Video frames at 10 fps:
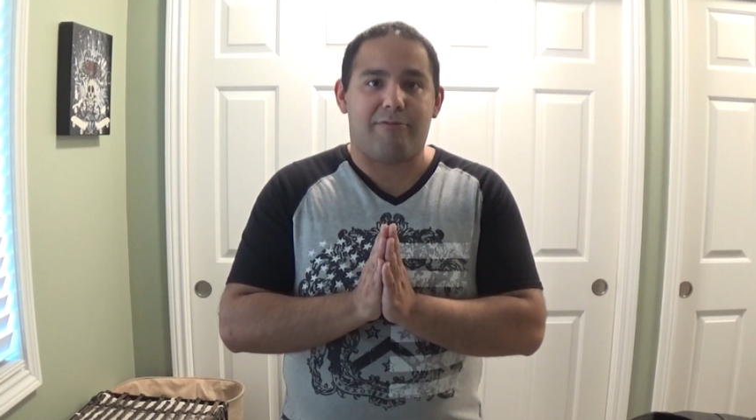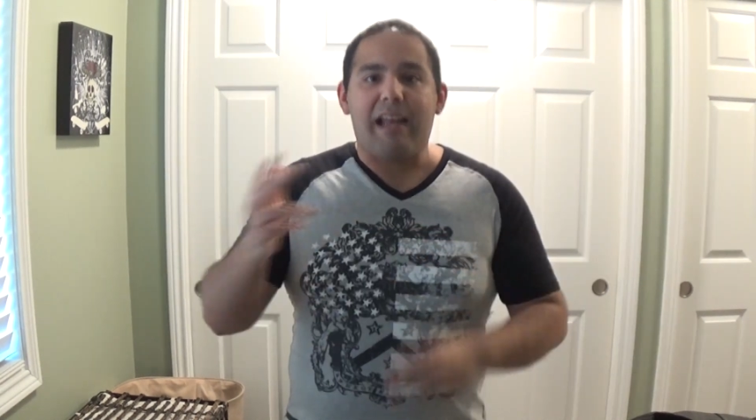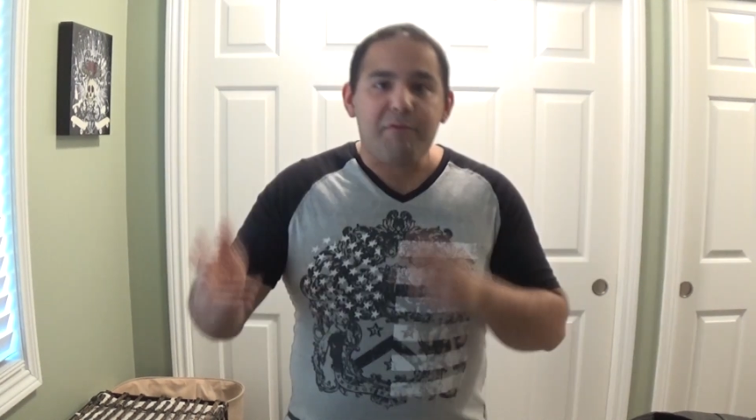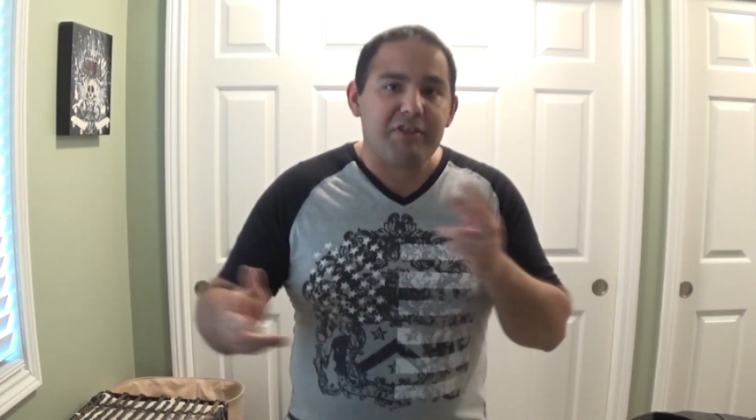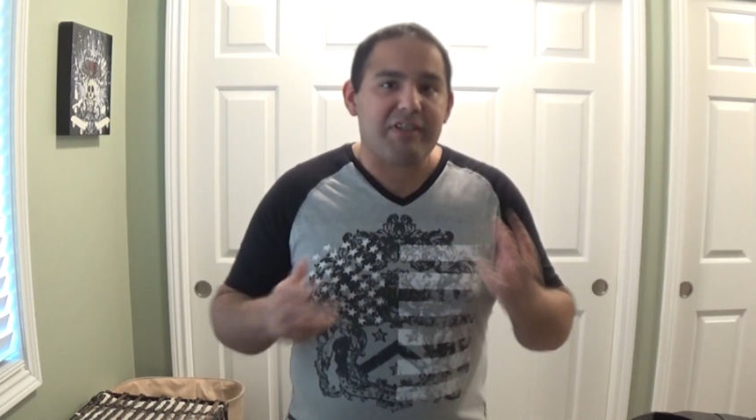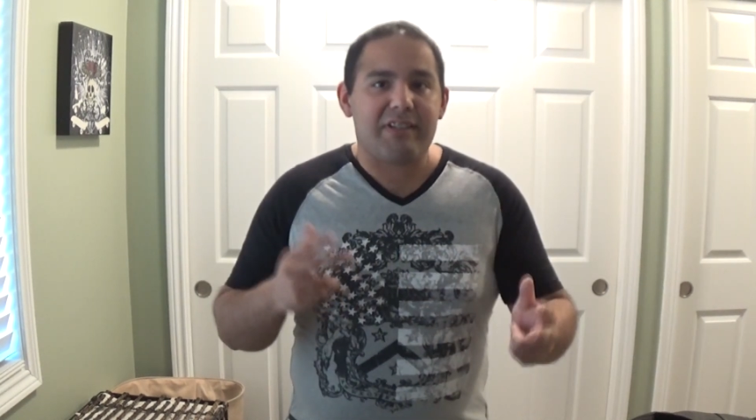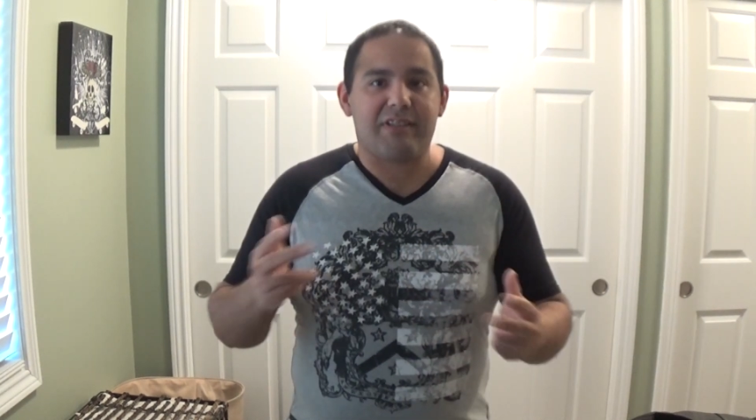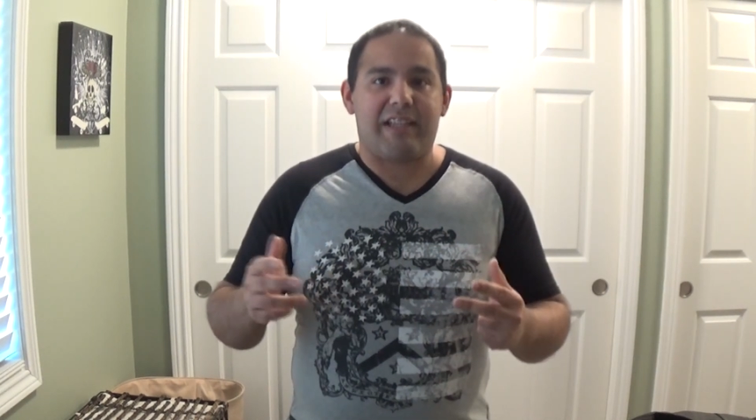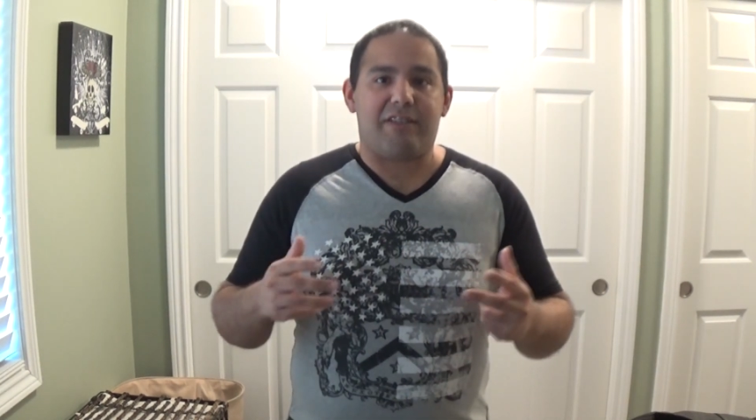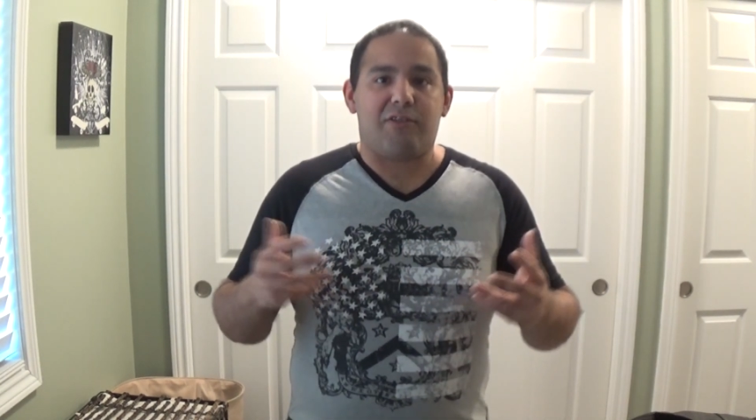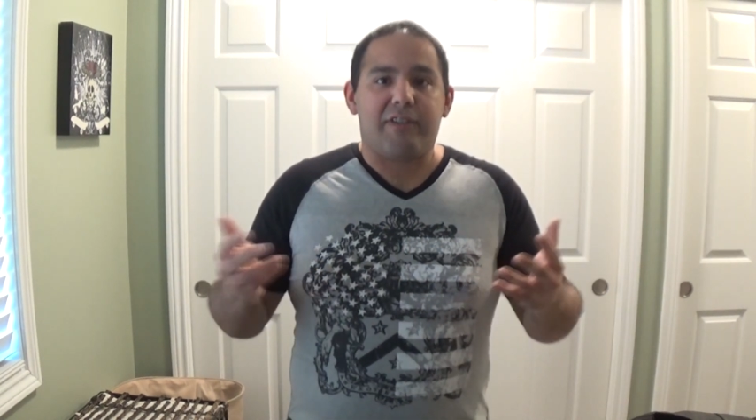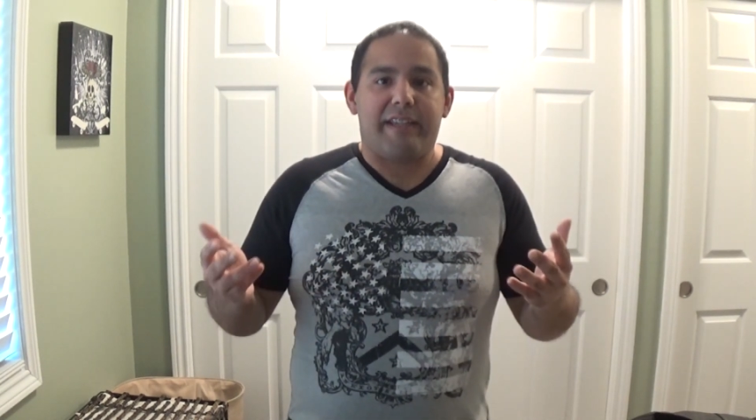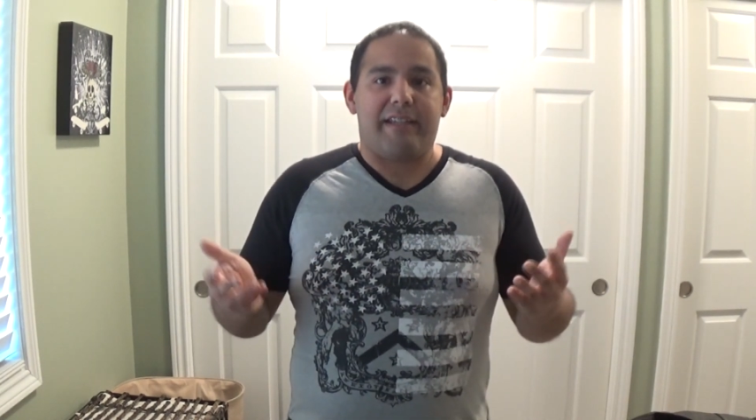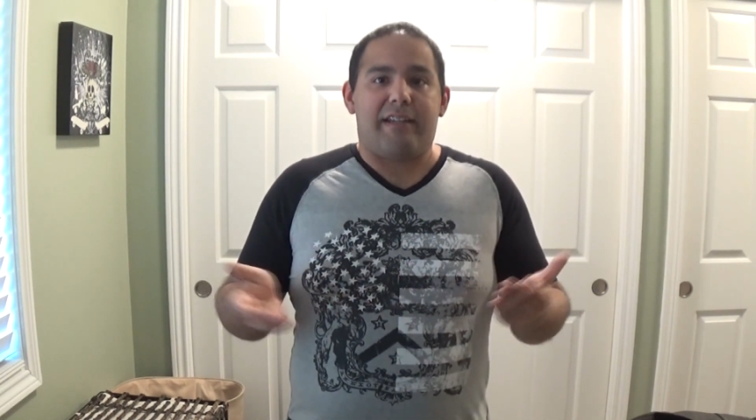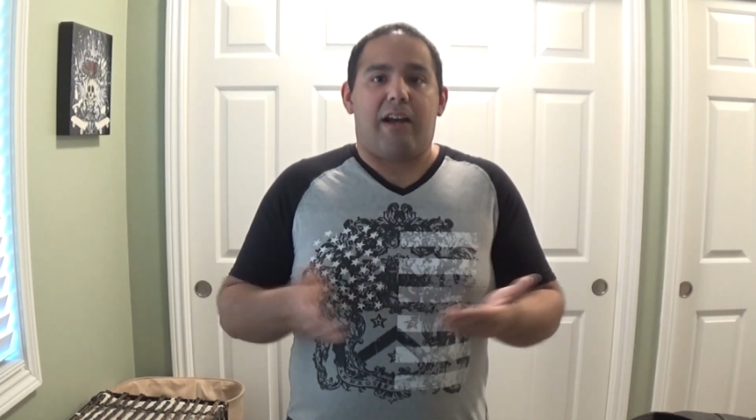Ever since like
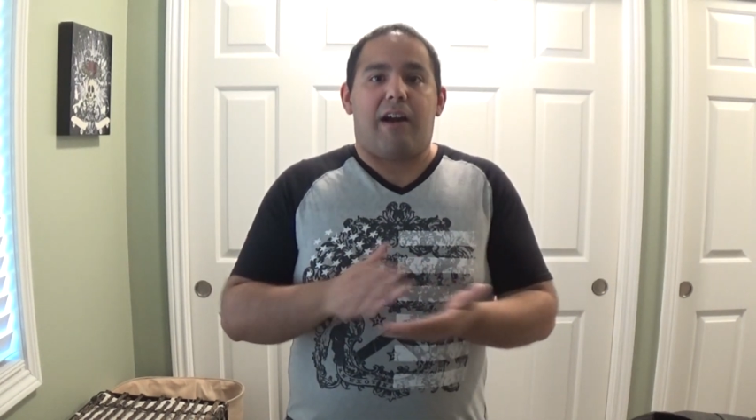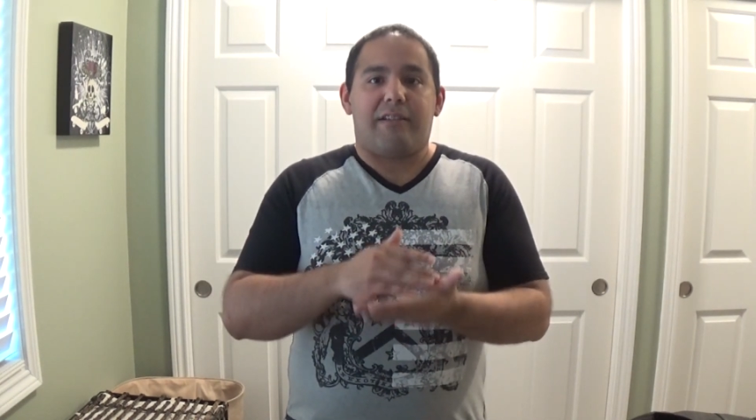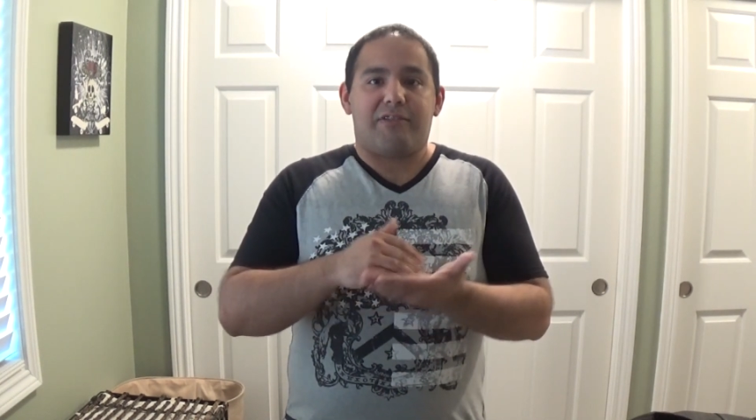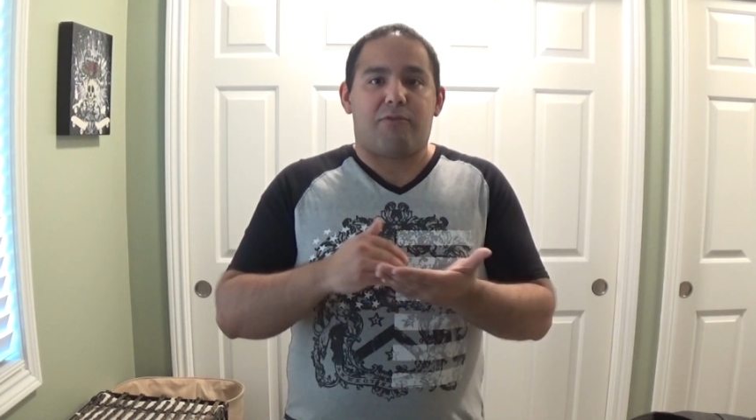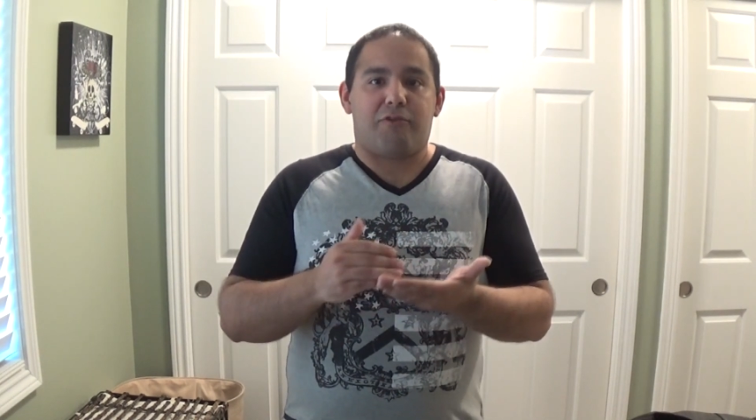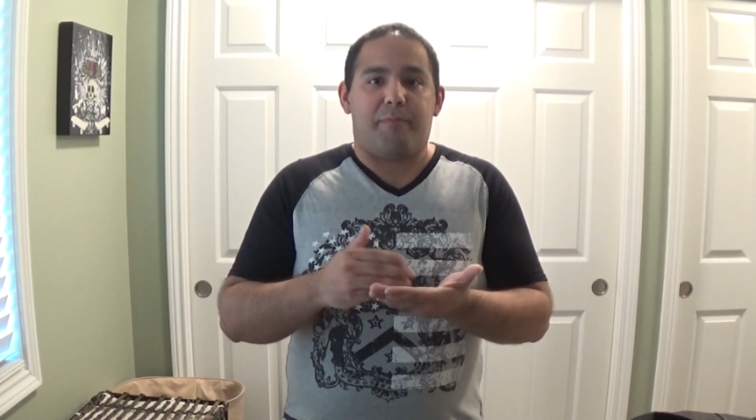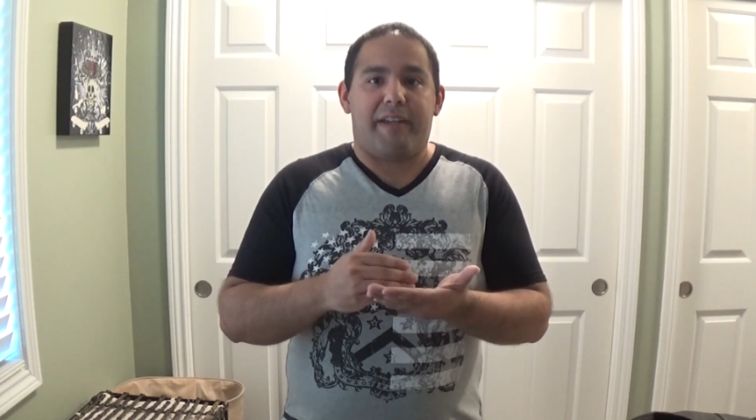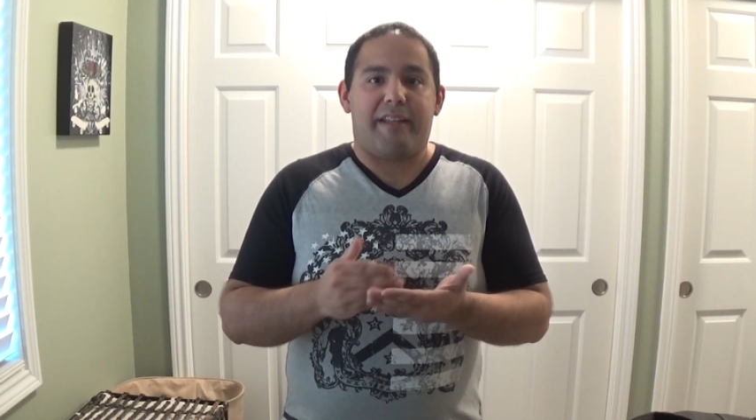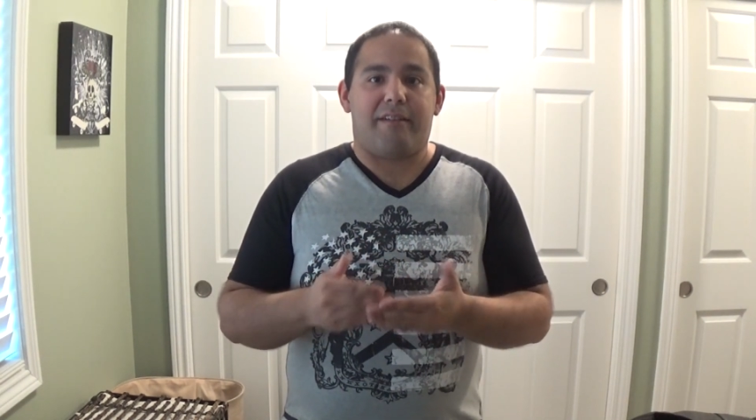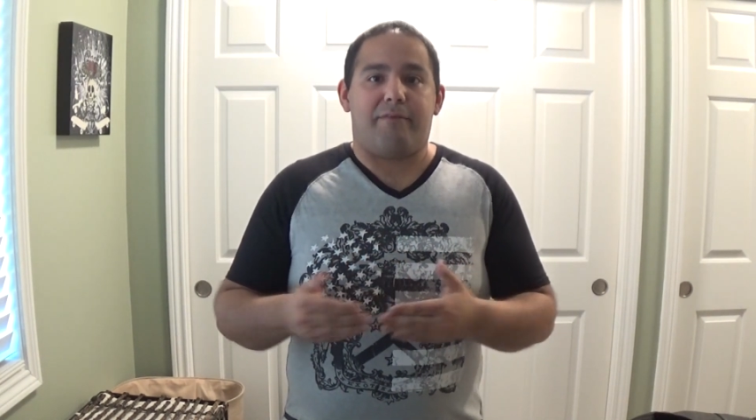looking on social media